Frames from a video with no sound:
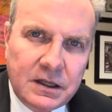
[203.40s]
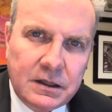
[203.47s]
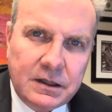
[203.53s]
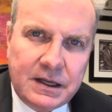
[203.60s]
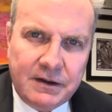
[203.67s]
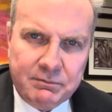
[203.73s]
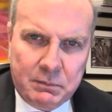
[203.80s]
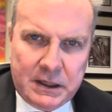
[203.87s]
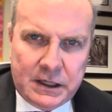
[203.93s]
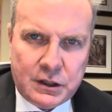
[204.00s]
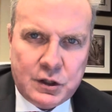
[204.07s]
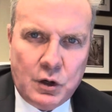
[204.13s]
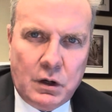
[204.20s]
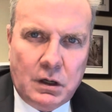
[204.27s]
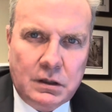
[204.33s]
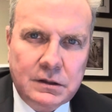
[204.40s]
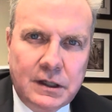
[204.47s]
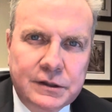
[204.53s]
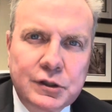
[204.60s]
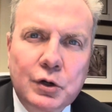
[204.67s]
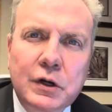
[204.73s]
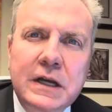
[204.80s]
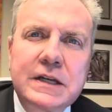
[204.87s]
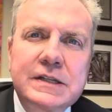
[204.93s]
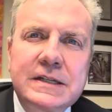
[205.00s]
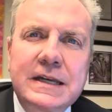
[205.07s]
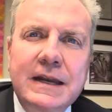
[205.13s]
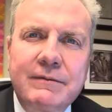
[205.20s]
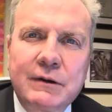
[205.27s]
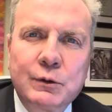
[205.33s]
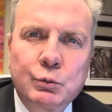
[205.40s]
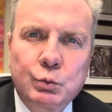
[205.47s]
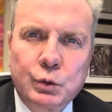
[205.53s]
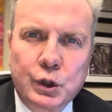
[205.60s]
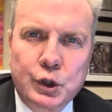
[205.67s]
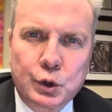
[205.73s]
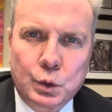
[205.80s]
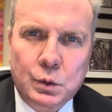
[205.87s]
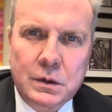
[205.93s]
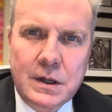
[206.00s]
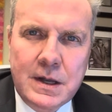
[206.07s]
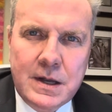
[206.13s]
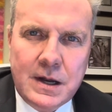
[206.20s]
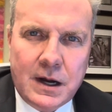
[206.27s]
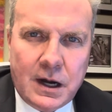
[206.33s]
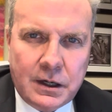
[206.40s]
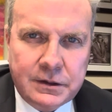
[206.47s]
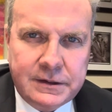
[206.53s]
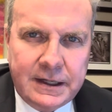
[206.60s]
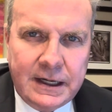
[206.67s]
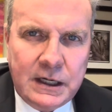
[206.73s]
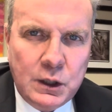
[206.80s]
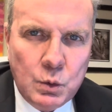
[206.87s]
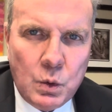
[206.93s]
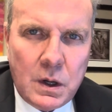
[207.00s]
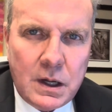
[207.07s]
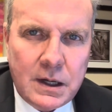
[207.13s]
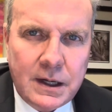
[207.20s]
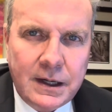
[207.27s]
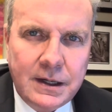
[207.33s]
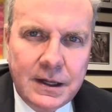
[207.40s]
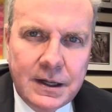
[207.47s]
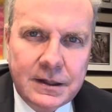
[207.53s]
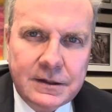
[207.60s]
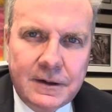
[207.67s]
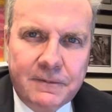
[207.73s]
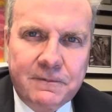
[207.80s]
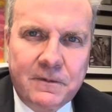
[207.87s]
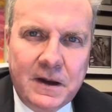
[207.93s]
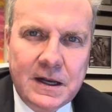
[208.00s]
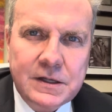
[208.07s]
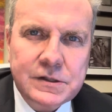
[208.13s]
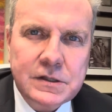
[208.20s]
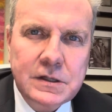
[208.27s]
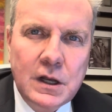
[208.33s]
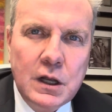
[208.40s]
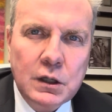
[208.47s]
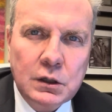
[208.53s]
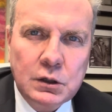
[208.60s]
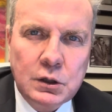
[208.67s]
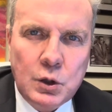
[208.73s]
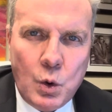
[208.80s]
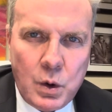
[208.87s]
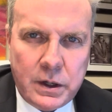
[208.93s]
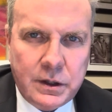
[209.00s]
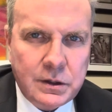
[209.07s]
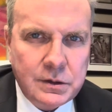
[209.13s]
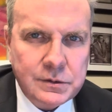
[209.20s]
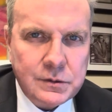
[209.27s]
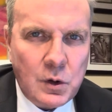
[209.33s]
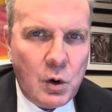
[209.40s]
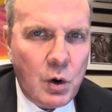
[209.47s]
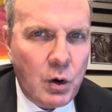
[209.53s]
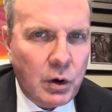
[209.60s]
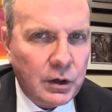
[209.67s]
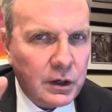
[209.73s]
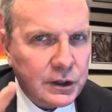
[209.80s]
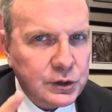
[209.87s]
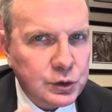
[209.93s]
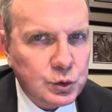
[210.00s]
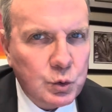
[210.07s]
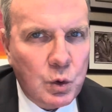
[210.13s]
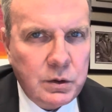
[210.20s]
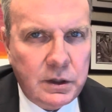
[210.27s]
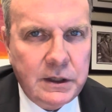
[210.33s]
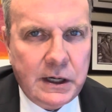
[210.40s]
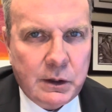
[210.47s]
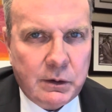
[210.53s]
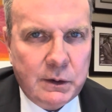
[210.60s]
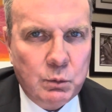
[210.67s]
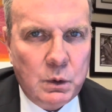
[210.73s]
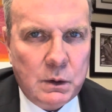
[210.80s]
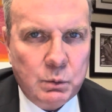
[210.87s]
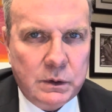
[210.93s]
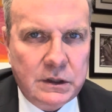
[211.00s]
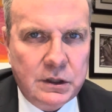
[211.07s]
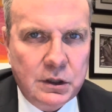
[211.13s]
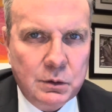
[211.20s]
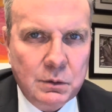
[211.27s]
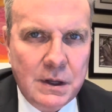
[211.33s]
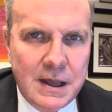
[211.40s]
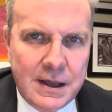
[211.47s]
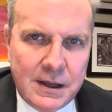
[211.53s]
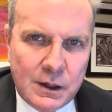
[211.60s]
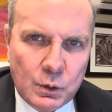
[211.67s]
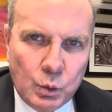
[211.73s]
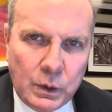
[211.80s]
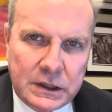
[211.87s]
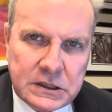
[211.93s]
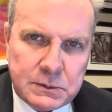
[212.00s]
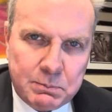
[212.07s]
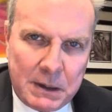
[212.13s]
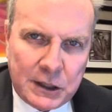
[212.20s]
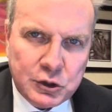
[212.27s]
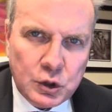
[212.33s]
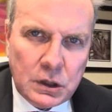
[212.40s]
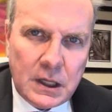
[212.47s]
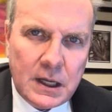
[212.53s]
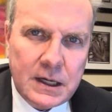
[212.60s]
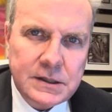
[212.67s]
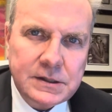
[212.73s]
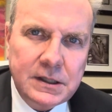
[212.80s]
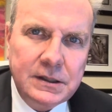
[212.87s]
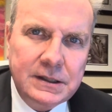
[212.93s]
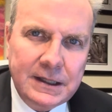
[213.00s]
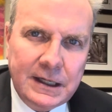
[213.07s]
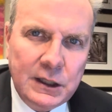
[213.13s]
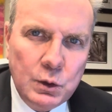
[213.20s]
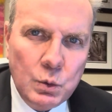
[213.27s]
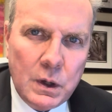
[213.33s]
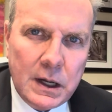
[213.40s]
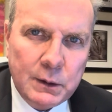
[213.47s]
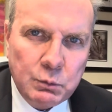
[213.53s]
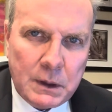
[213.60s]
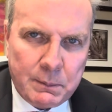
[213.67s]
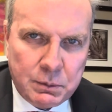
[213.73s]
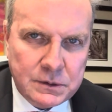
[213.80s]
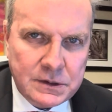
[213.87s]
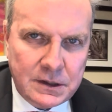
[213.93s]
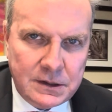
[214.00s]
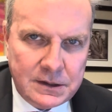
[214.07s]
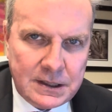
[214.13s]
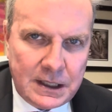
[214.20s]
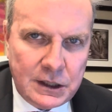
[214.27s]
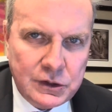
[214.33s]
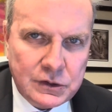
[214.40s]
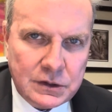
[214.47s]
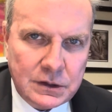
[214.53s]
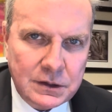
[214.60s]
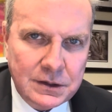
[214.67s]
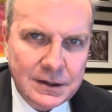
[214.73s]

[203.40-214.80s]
give me a call. Attorney Stephen Rue, our DUI defense lawyers are extraordinary what we do. We specialize in DUI representation,